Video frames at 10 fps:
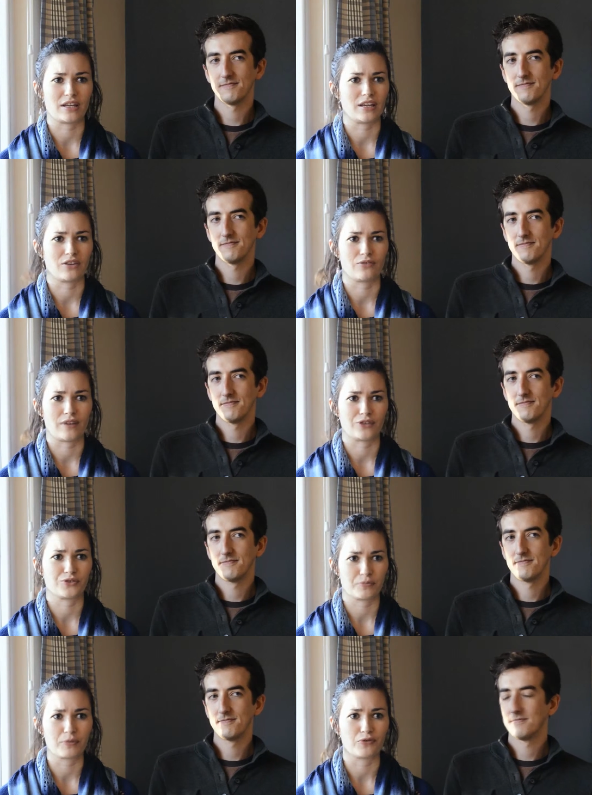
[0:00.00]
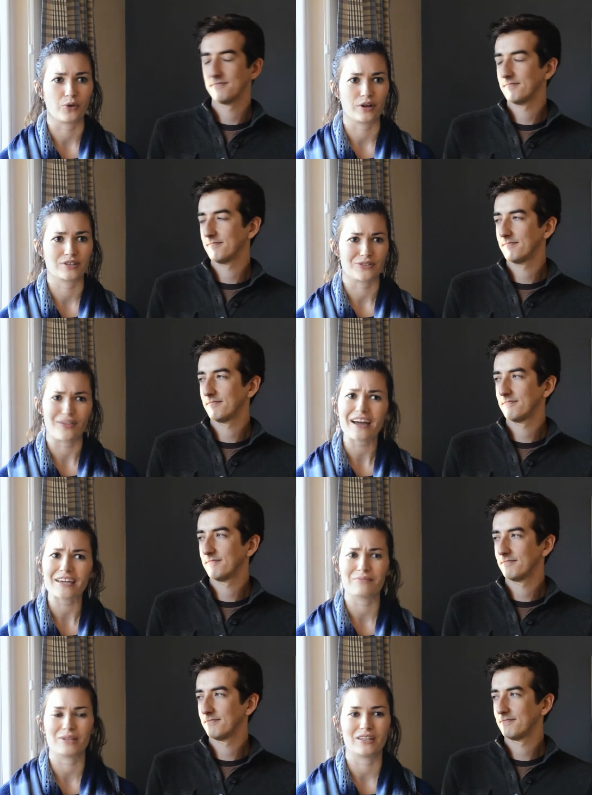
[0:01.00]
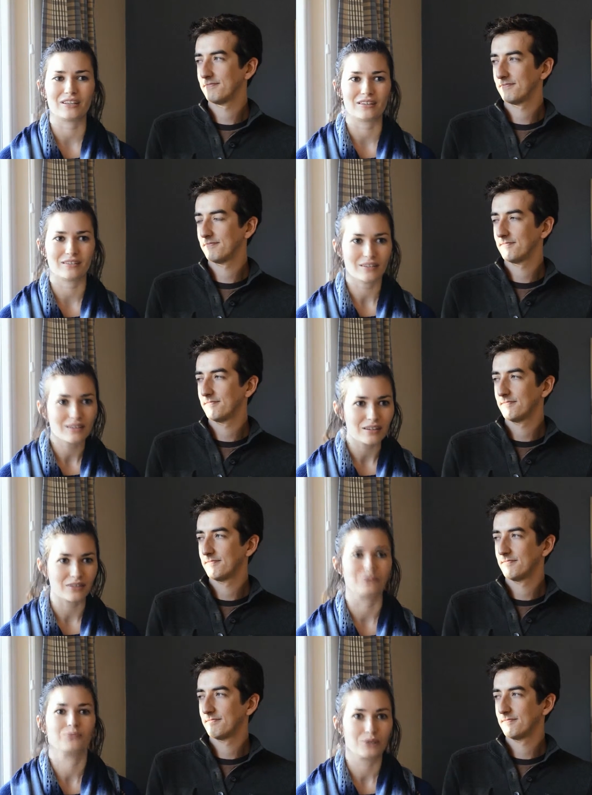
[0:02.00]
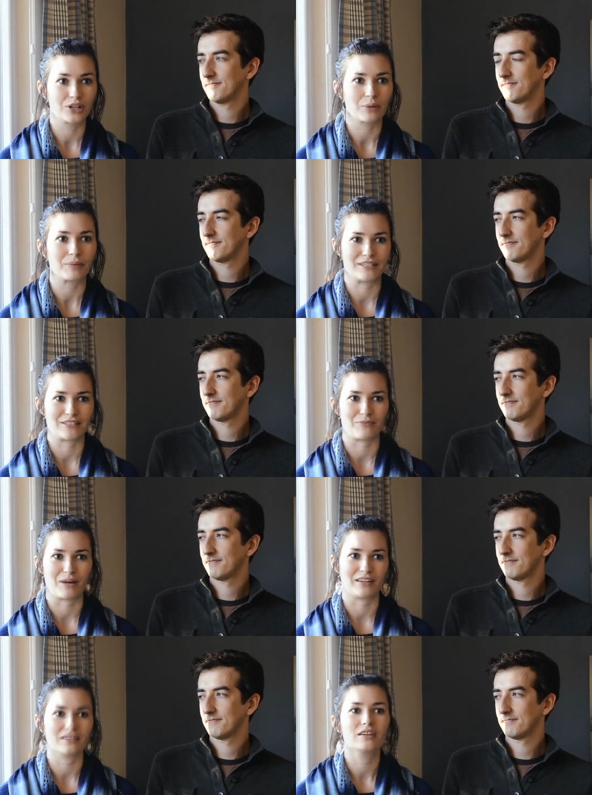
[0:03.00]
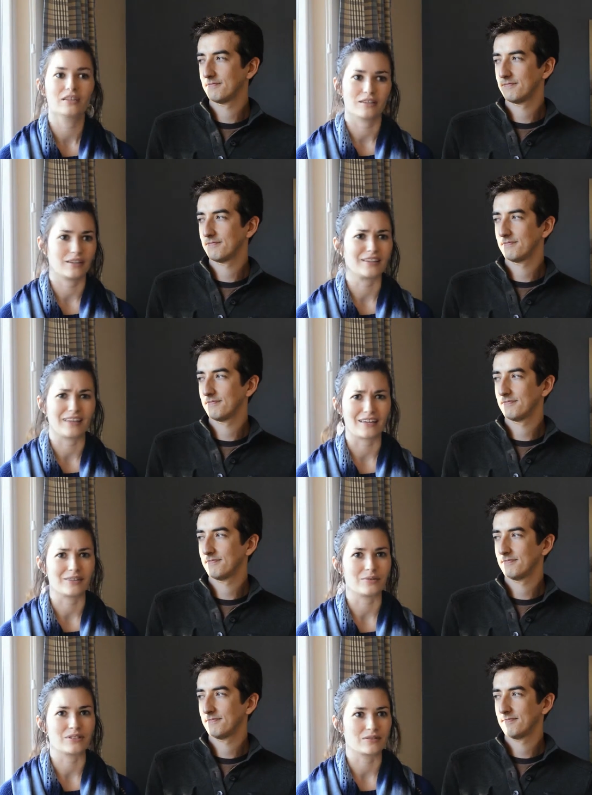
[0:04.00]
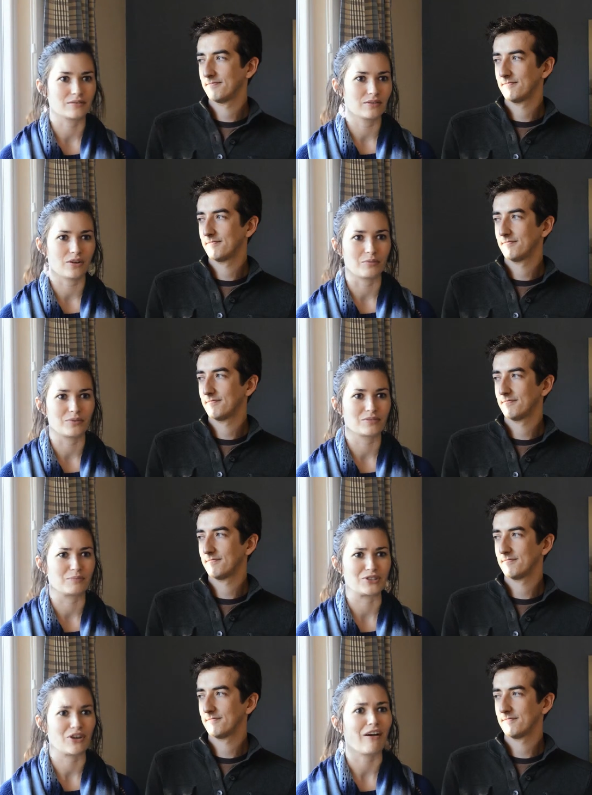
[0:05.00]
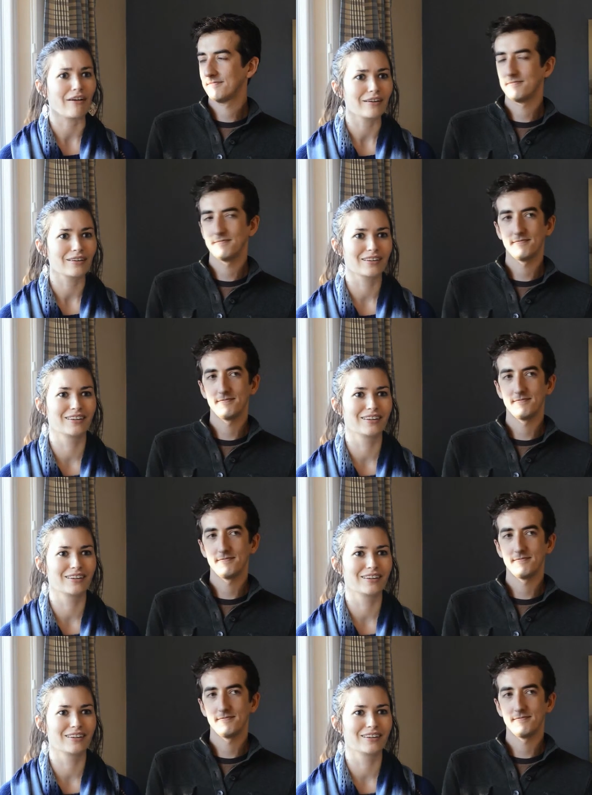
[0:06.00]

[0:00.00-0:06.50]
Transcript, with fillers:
Speaker 1: any other vendors before. So that gave me a real peace of mind. And again, it was almost bizarre.